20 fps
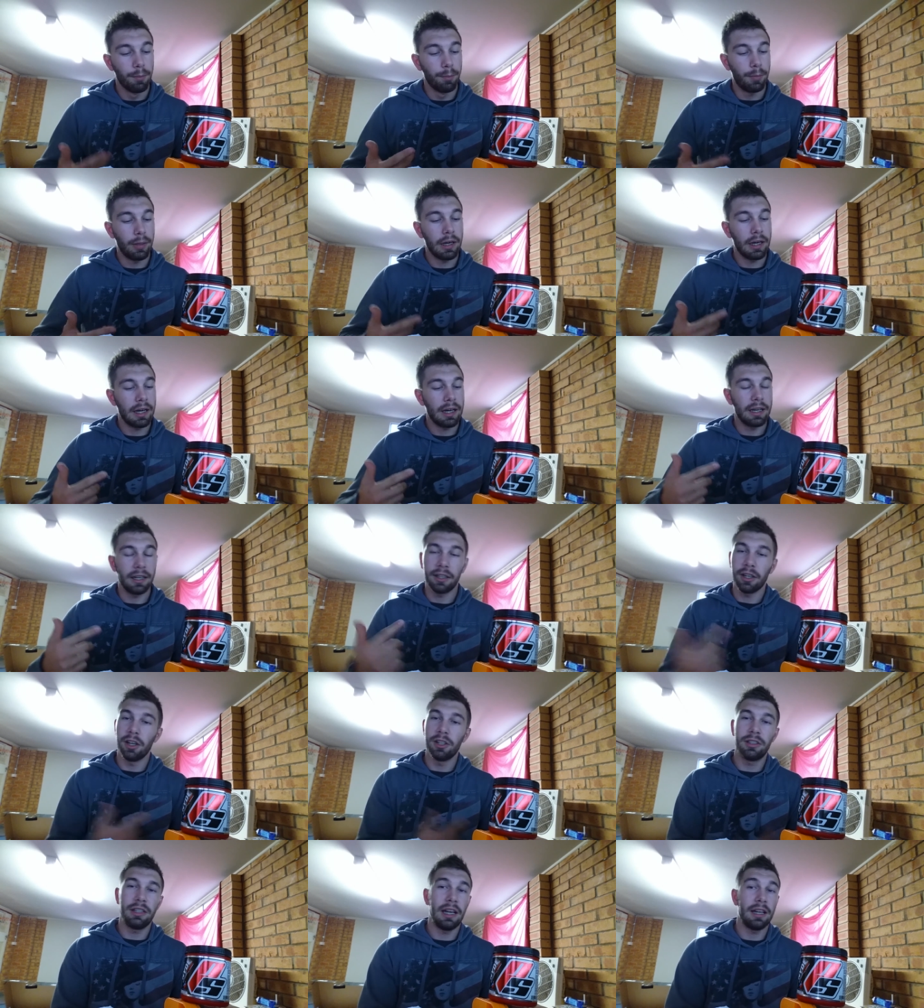but it
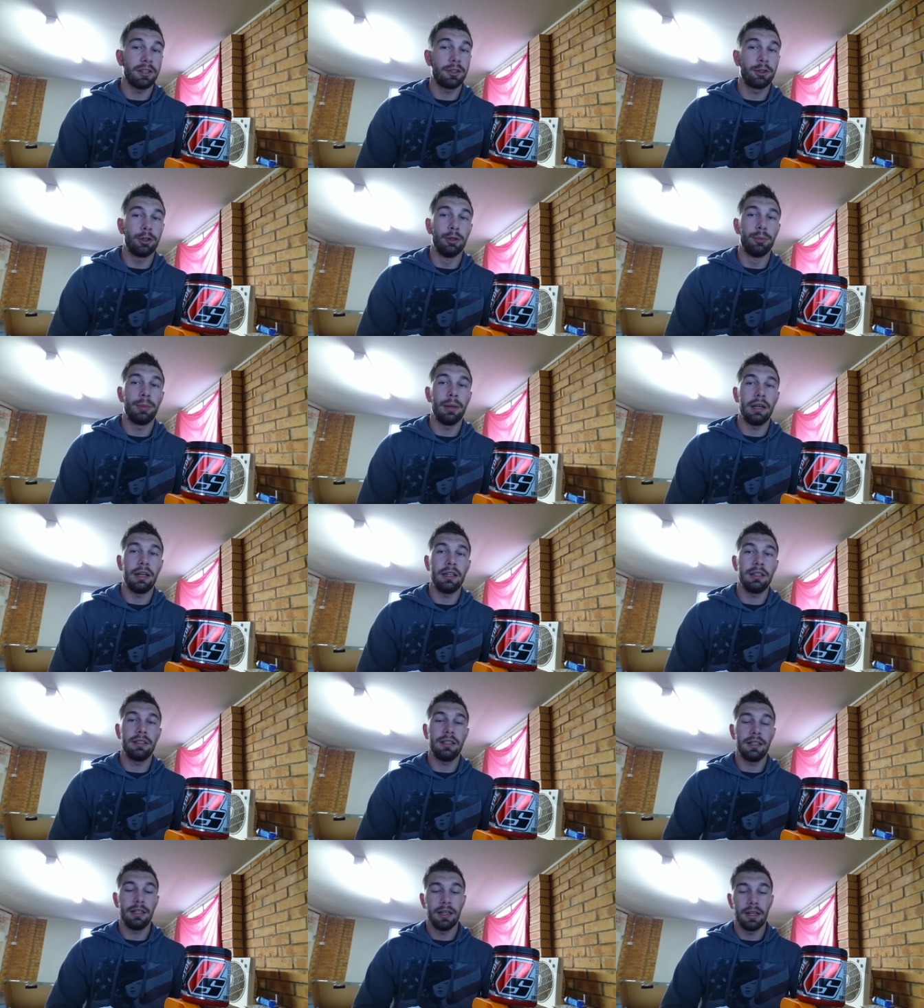goes down super
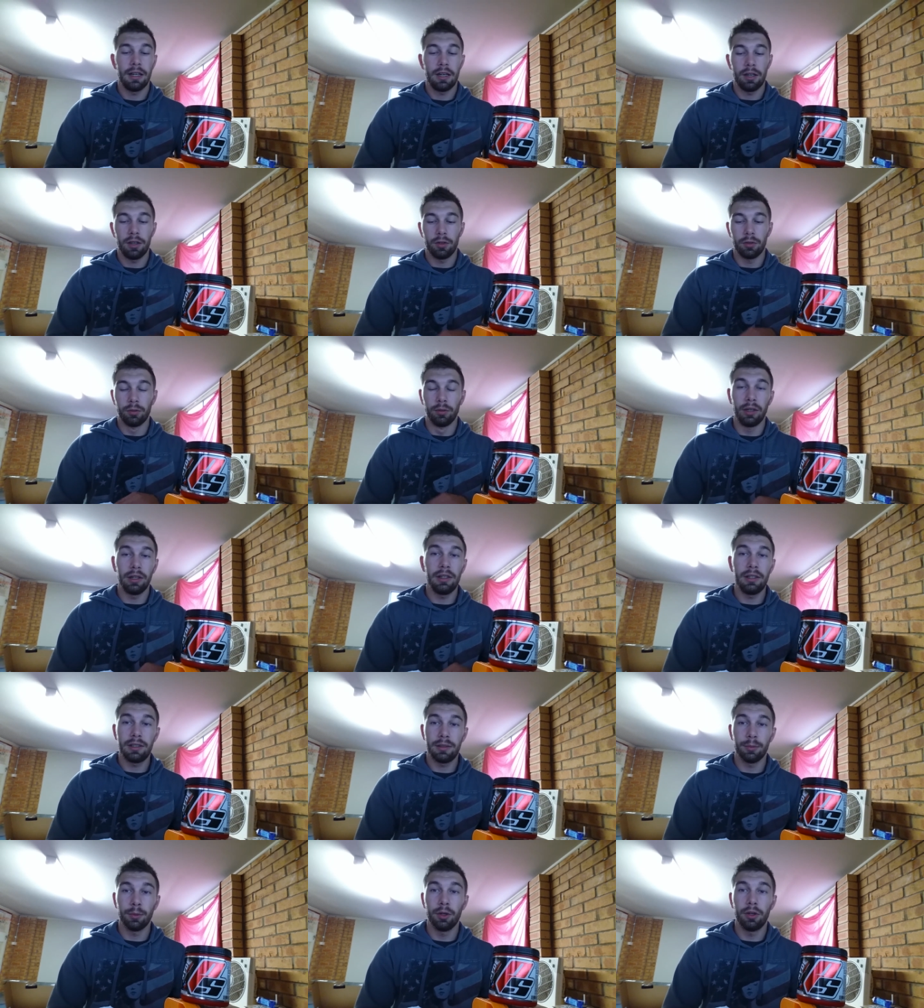easy, really
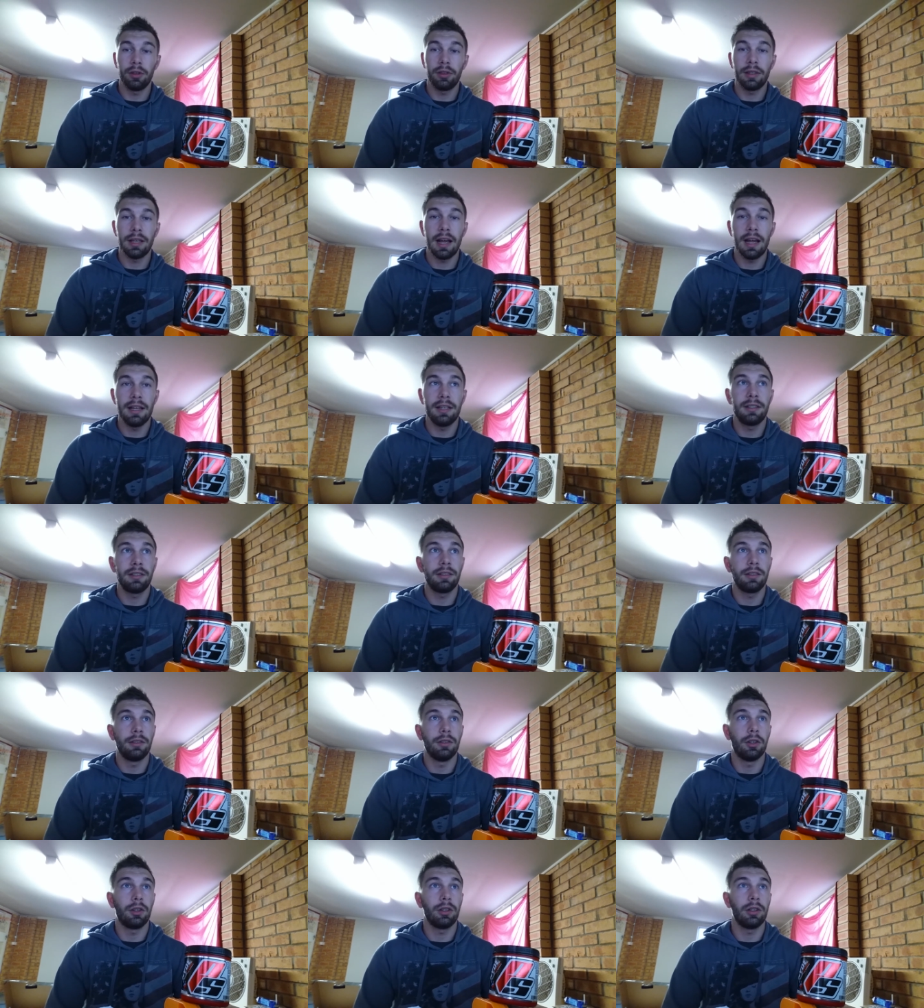smooth
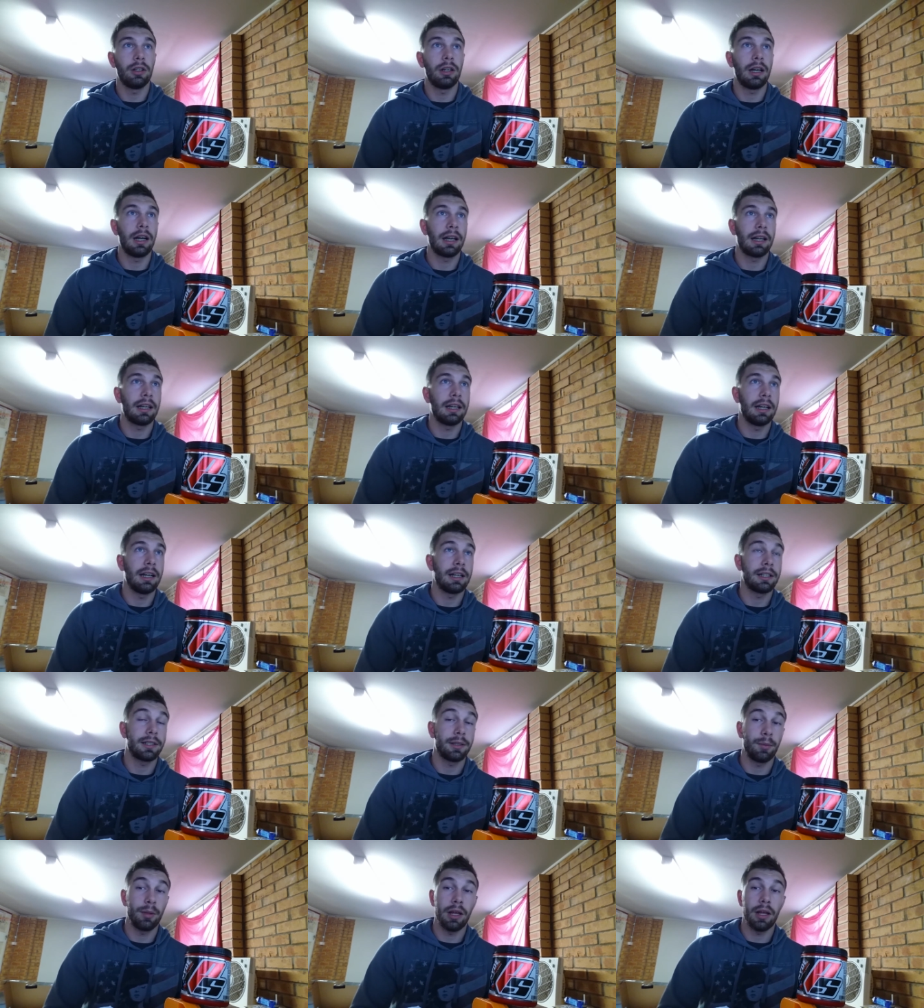taste, not like
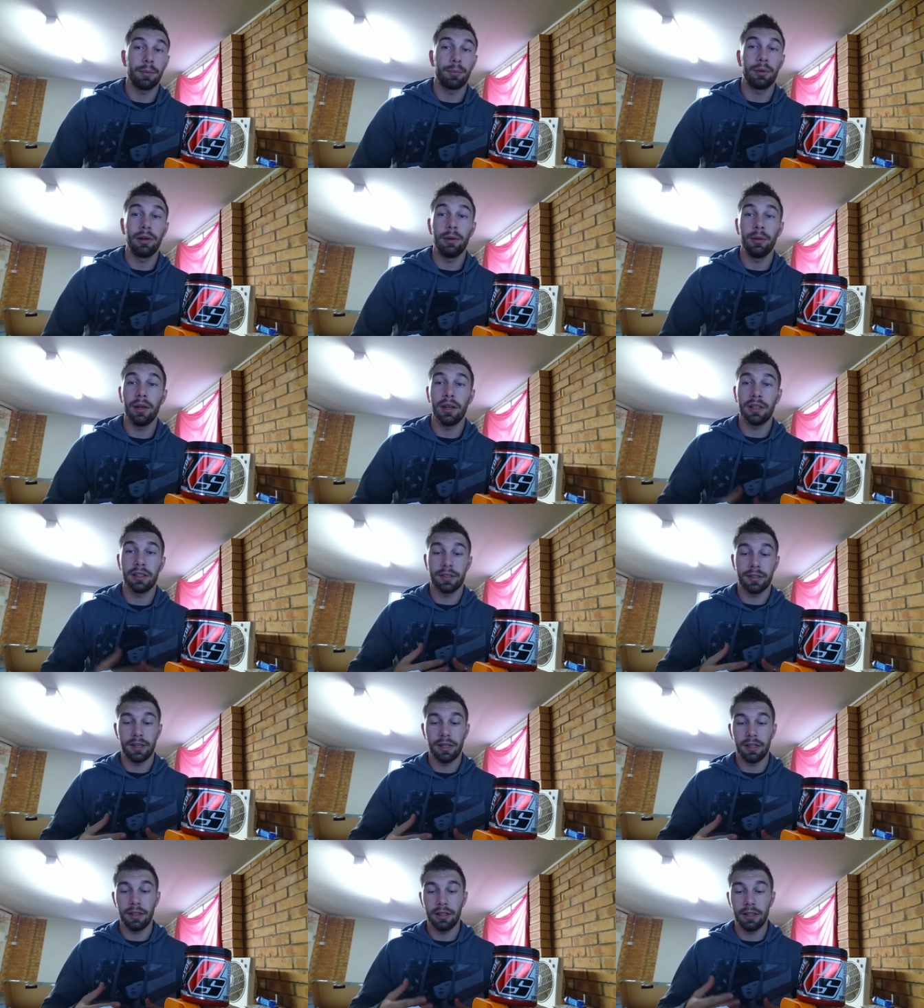some of the other
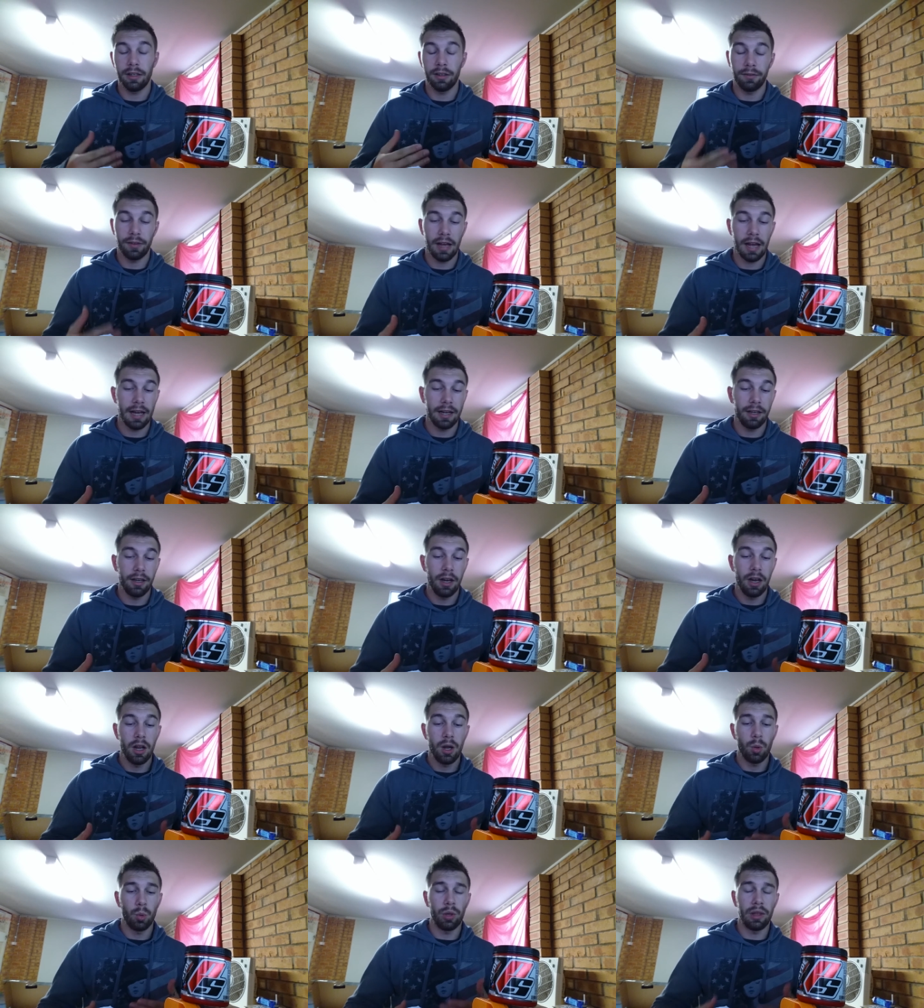pre-workouts that I've had
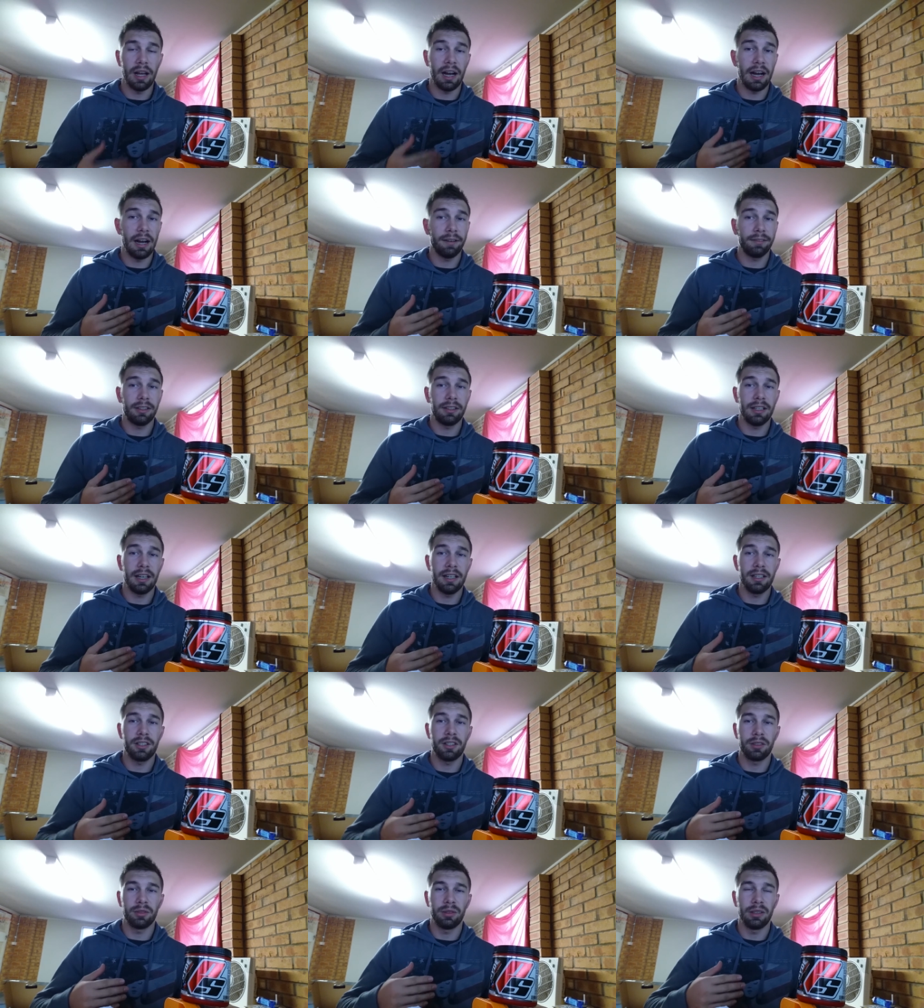where the
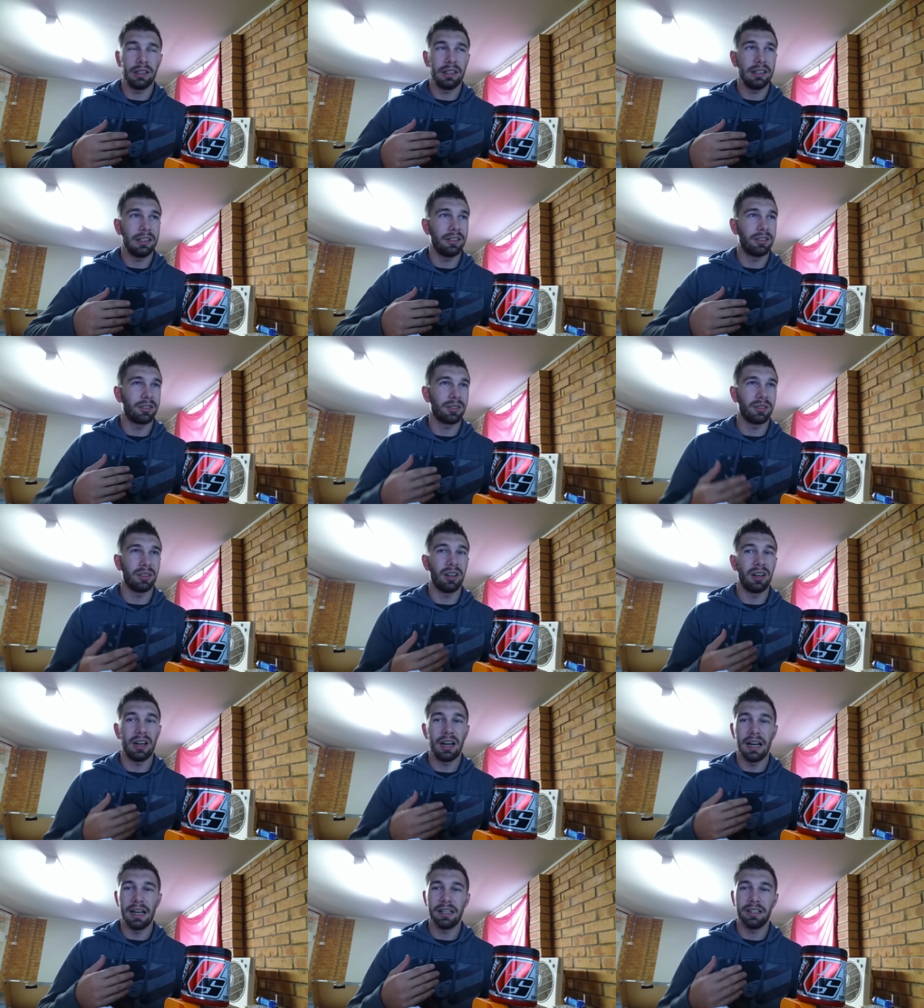aftertaste is really
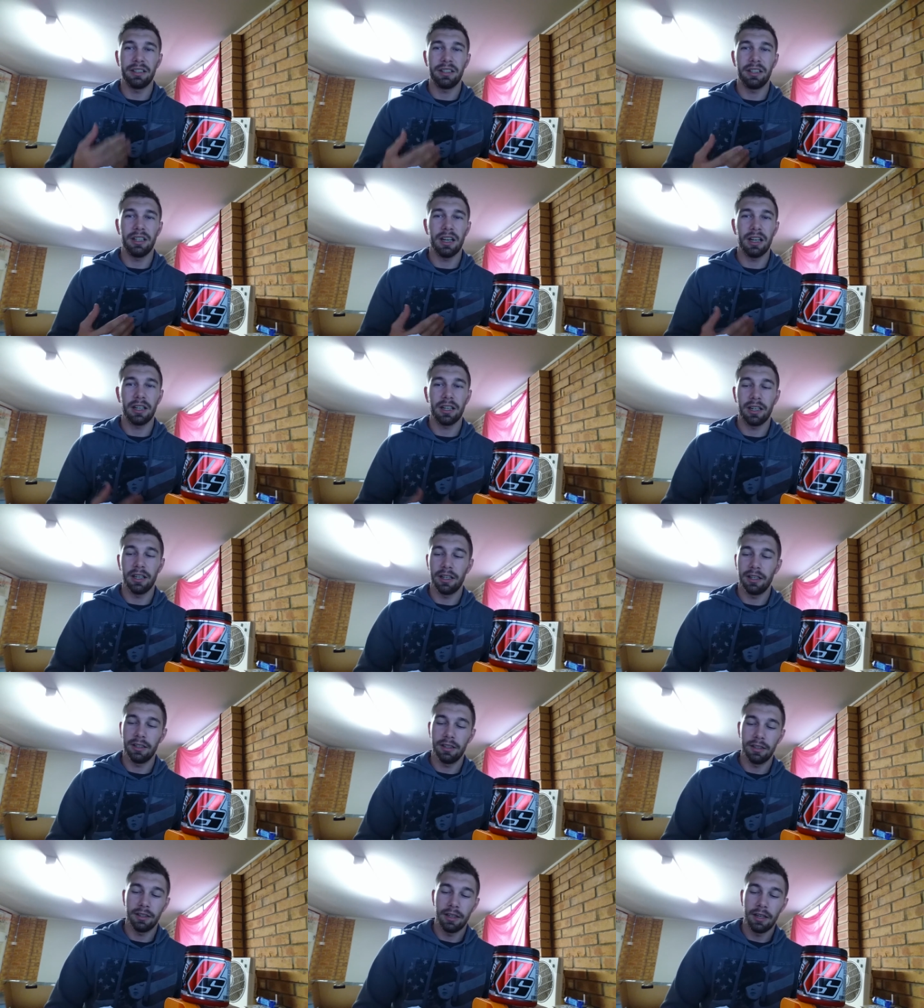dry and yuck.
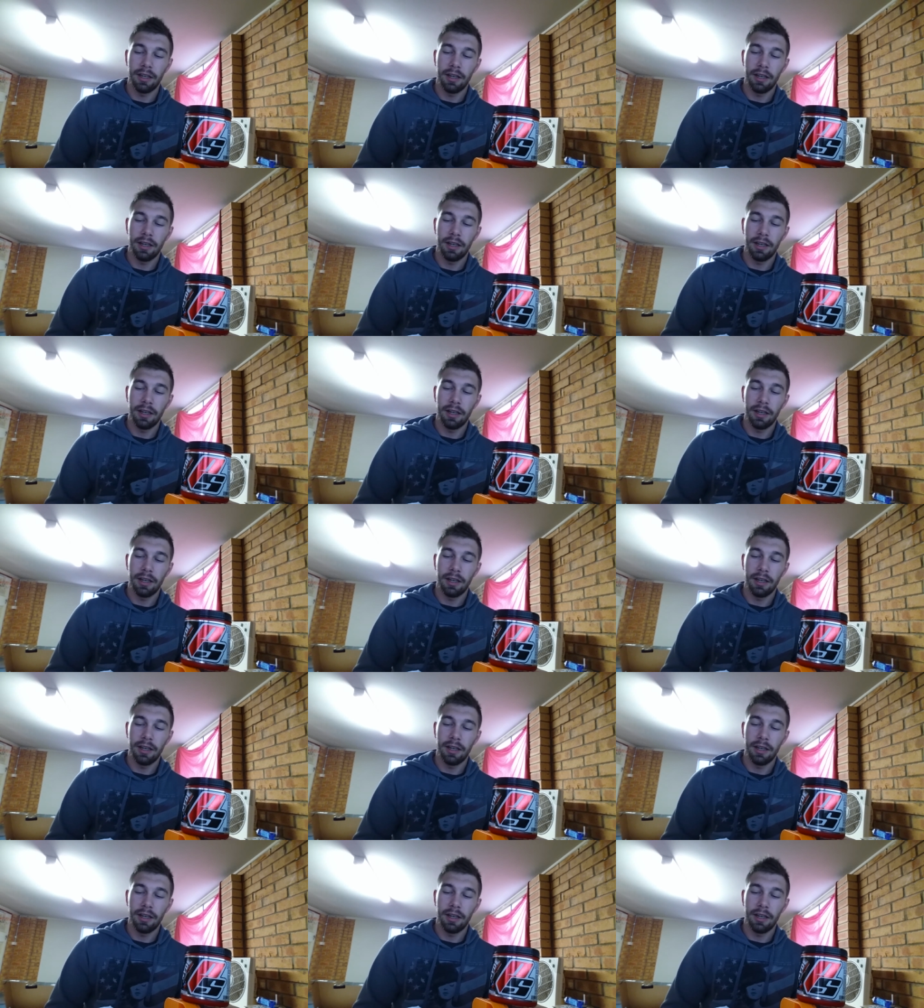And